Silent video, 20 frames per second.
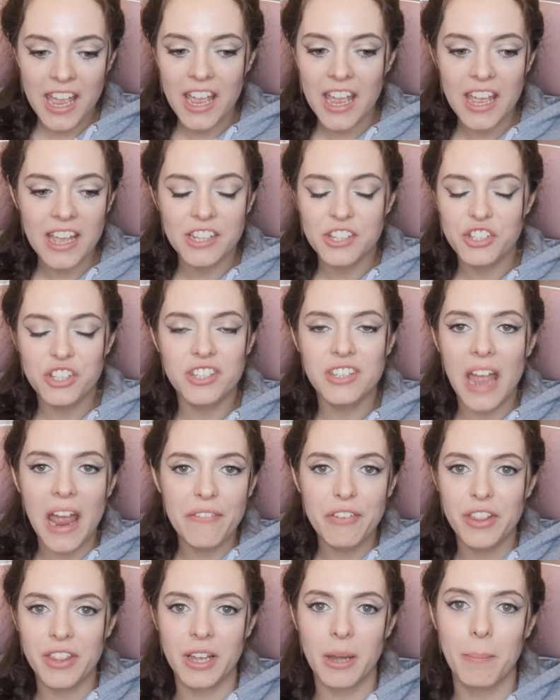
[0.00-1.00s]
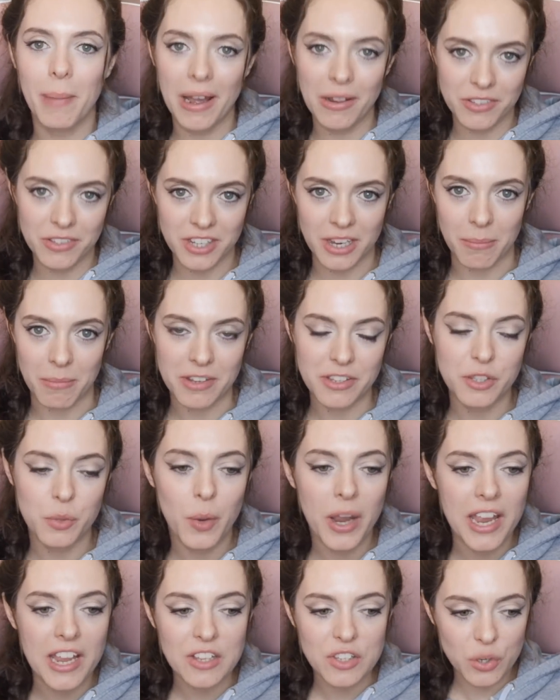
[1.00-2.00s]
it's just everything about him. It's the
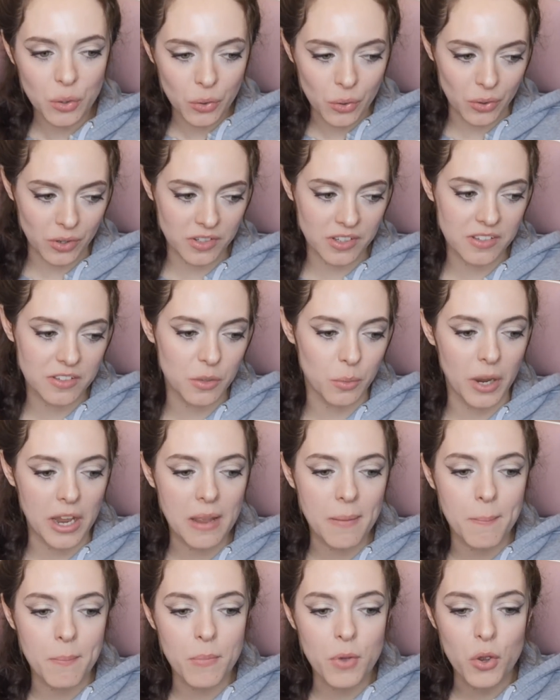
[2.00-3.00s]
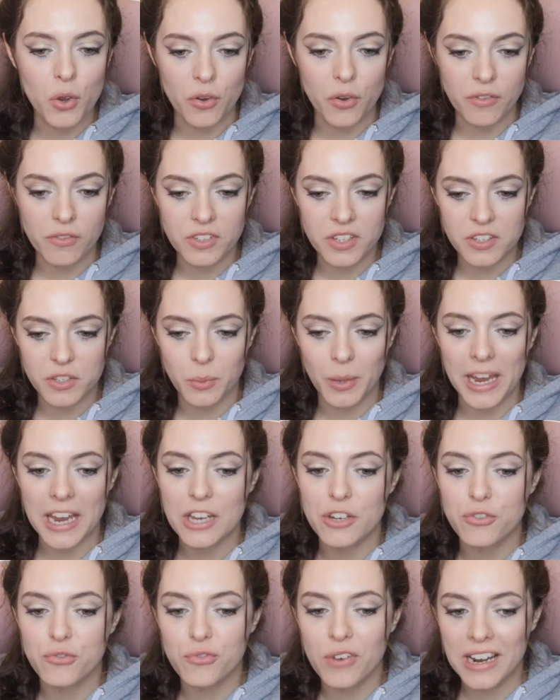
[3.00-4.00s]
way he talks, it's the way he moves, it's the way
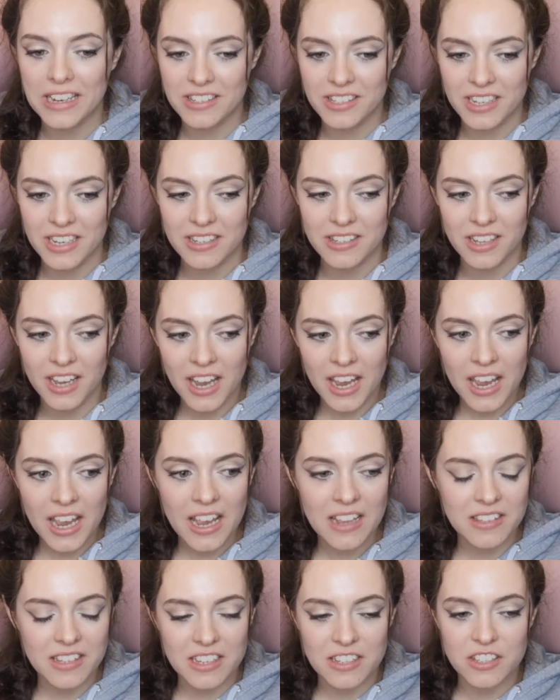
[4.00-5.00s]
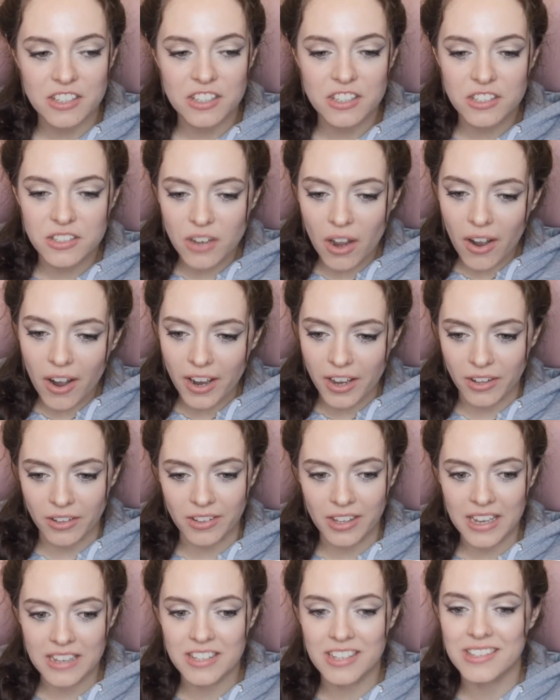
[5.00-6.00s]
he dresses, it's his
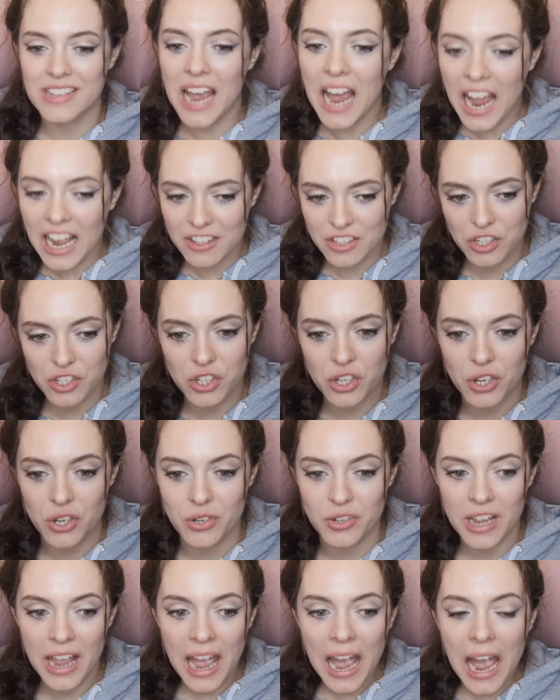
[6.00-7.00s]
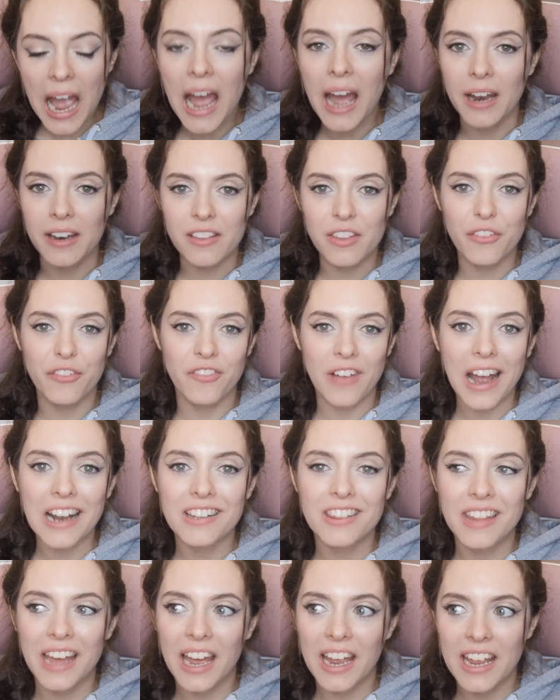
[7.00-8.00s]
style, it's his attitude, and the
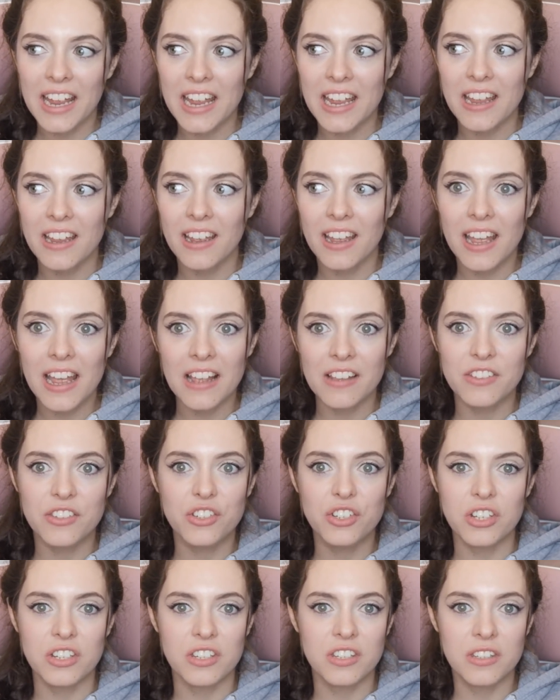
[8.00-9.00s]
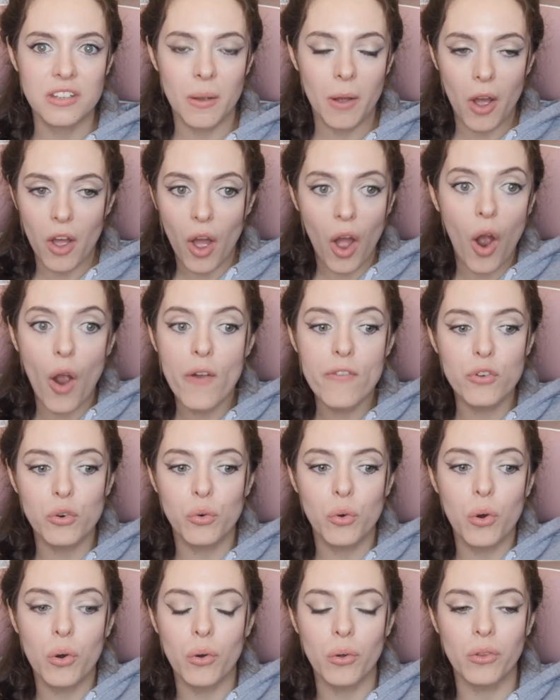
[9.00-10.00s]
fact that he is just
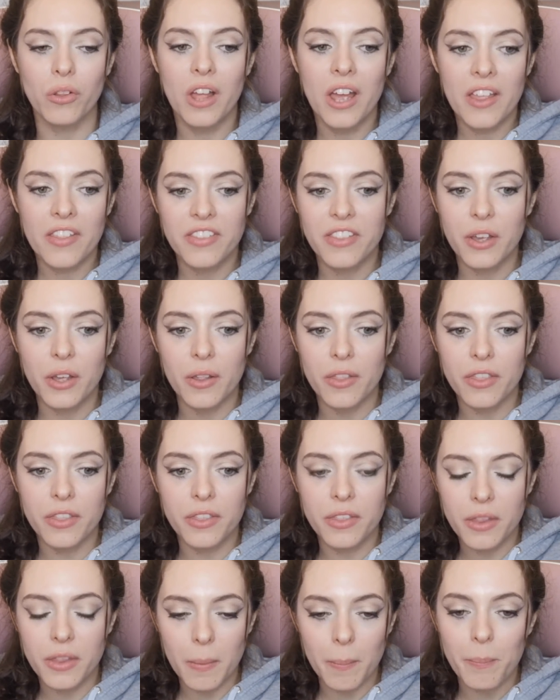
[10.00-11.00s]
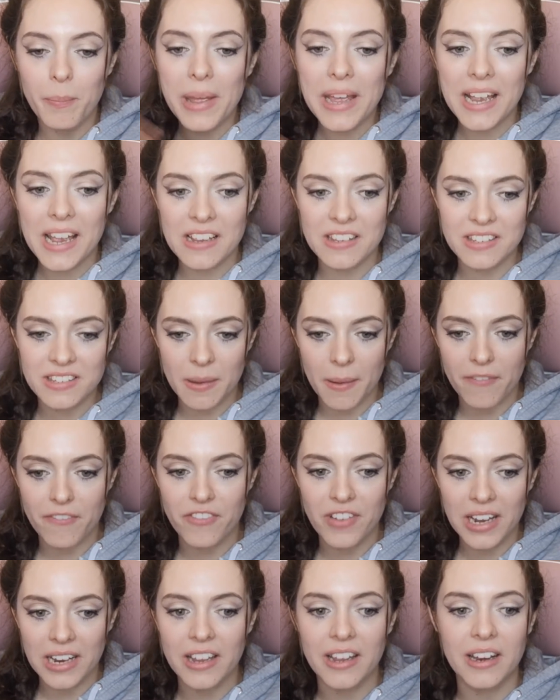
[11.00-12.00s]
overall the the biggest
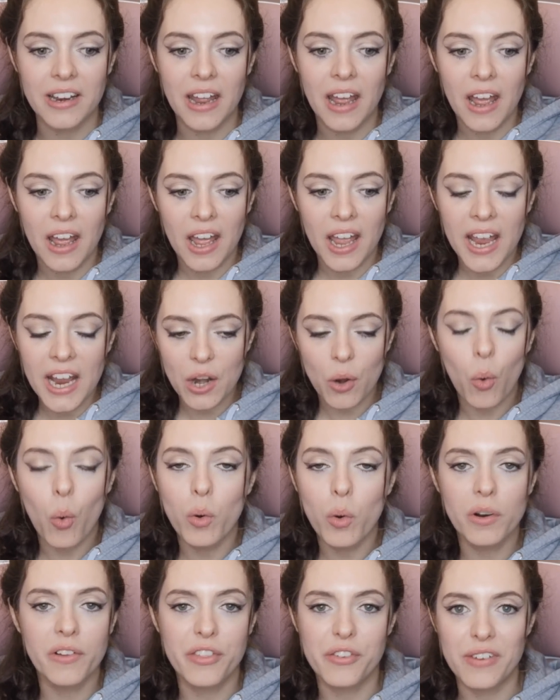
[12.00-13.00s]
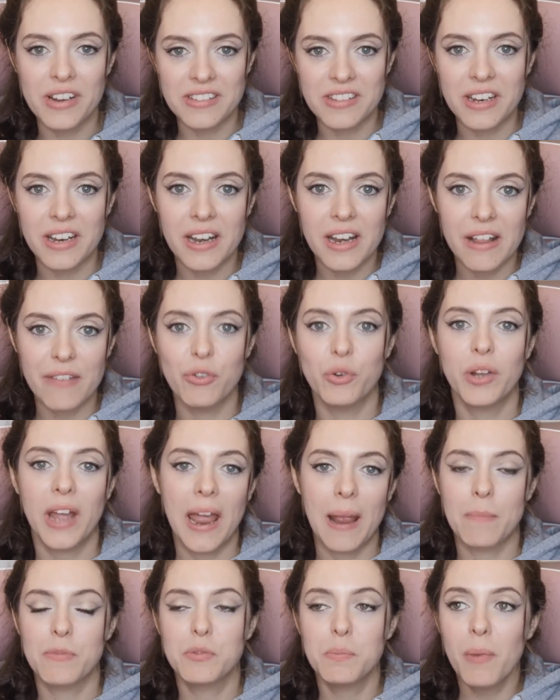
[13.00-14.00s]
villain in all of the Resident Evil
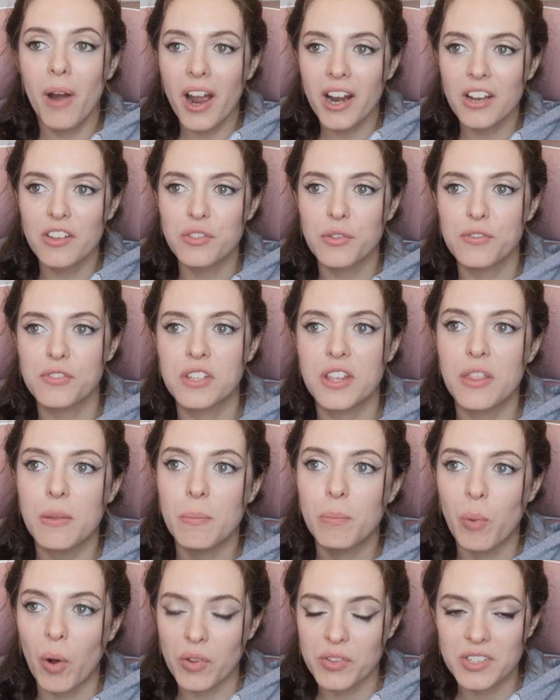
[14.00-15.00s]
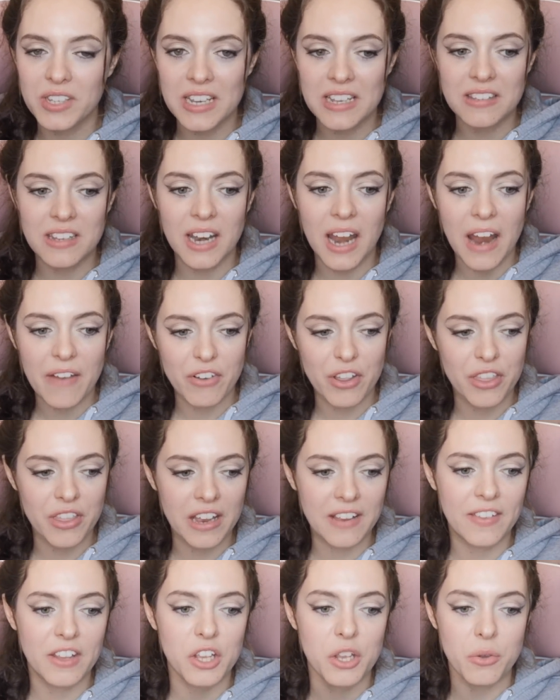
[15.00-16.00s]
games, minus obviously the bosses and
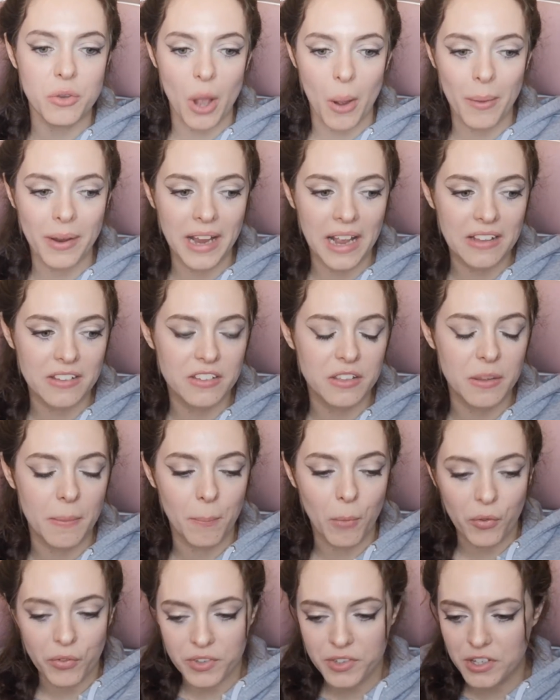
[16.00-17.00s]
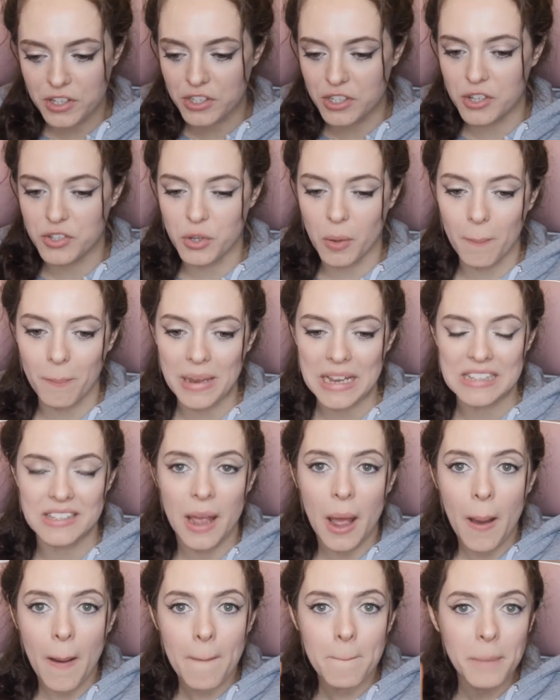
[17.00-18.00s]
everything that you go against, the monsters, the zombies.
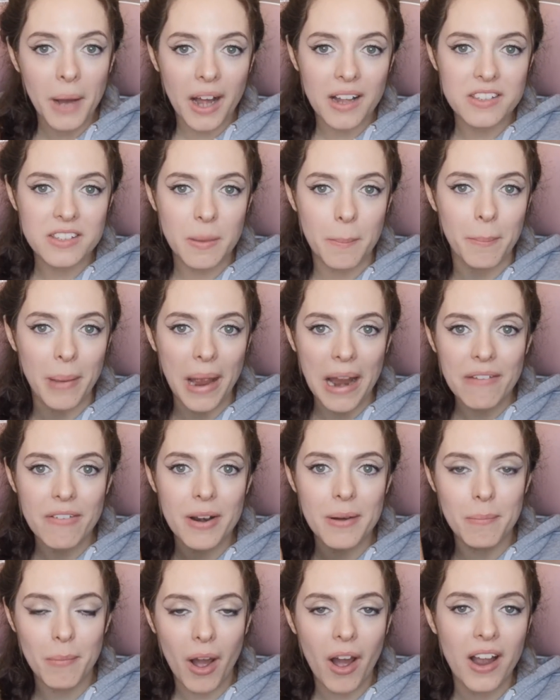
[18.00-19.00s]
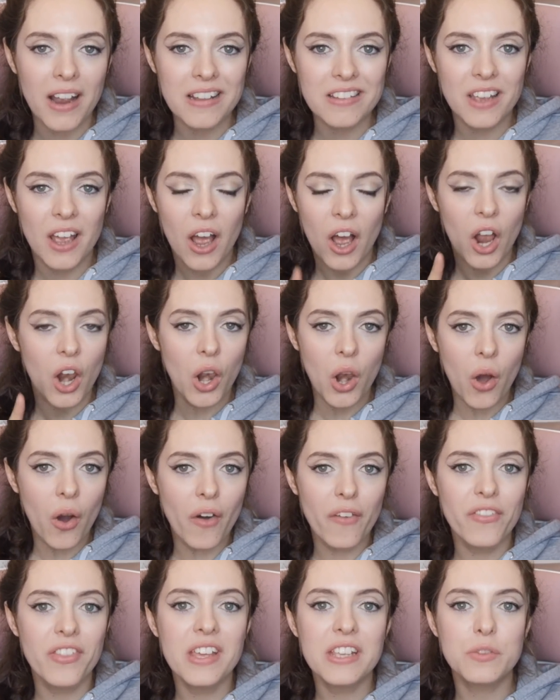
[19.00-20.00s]
But bear in mind, a
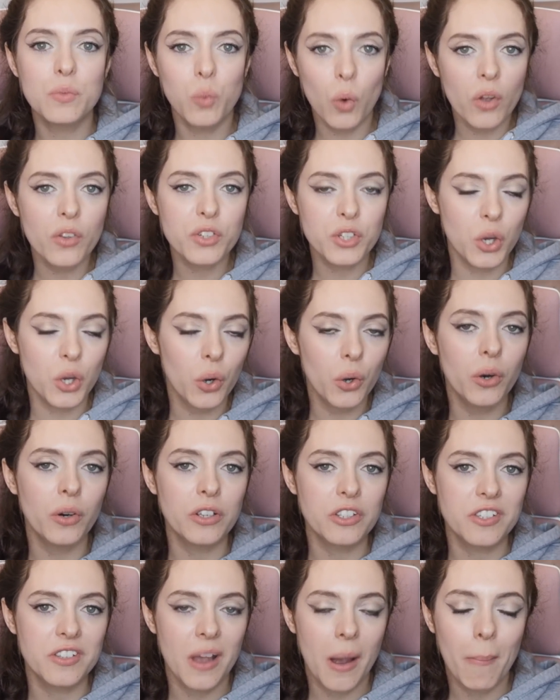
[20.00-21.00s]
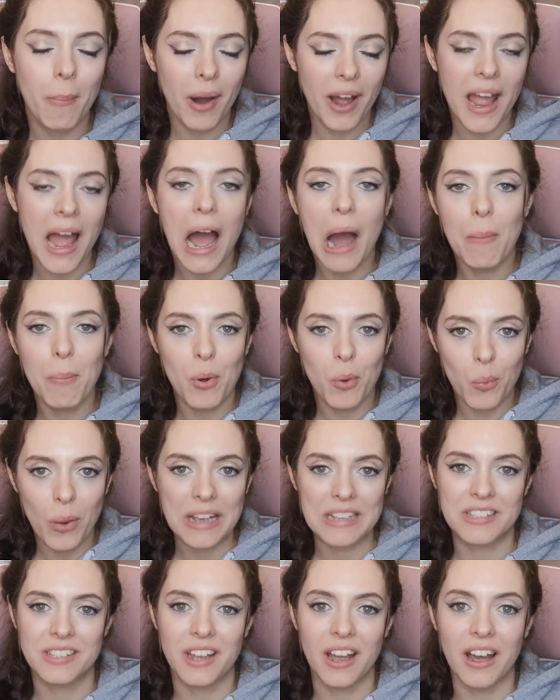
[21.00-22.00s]
lot of this was caused by Albert
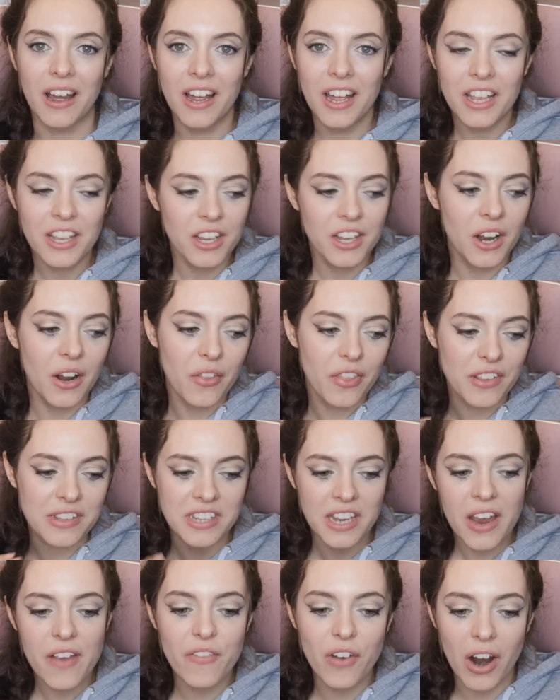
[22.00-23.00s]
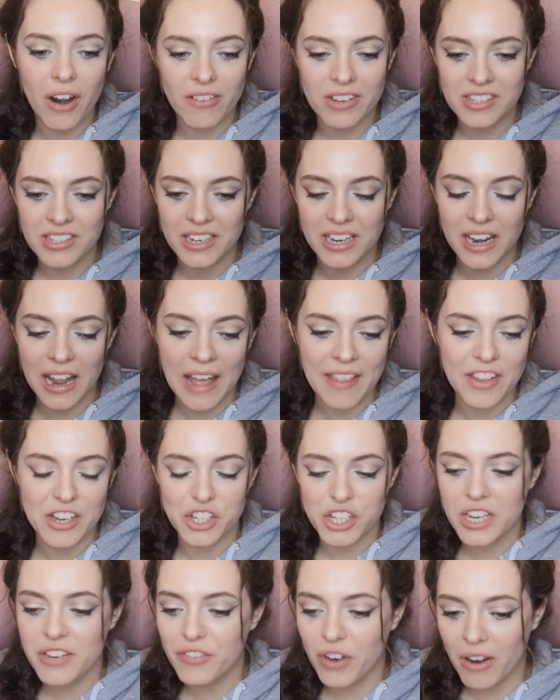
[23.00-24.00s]
Wesker. You know, the T-virus and, and the
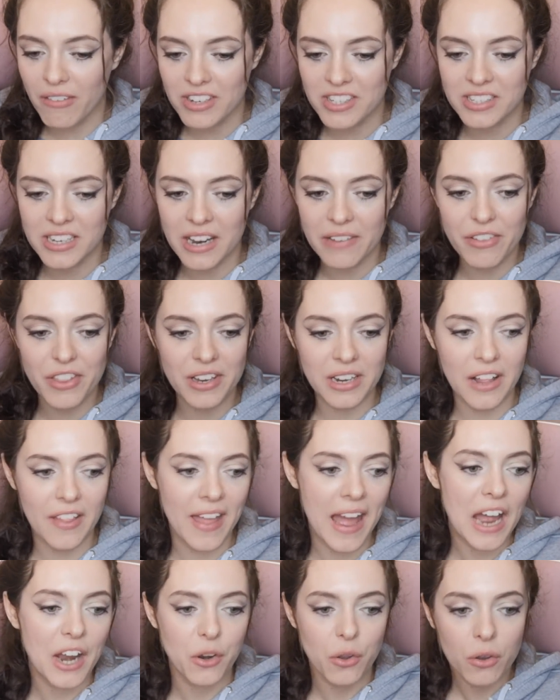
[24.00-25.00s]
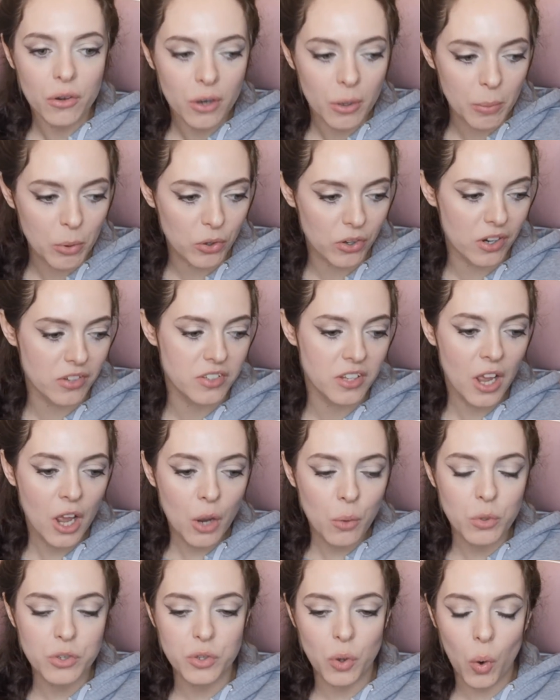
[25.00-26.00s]
G-virus and everything like that and Ouroboros
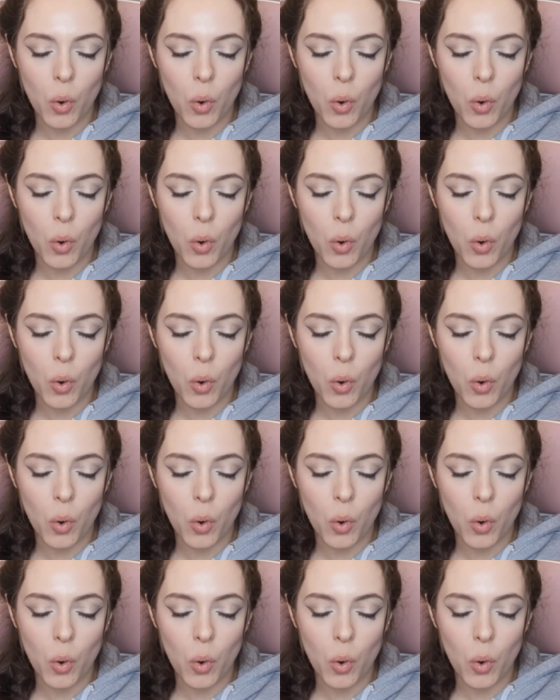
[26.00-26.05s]
was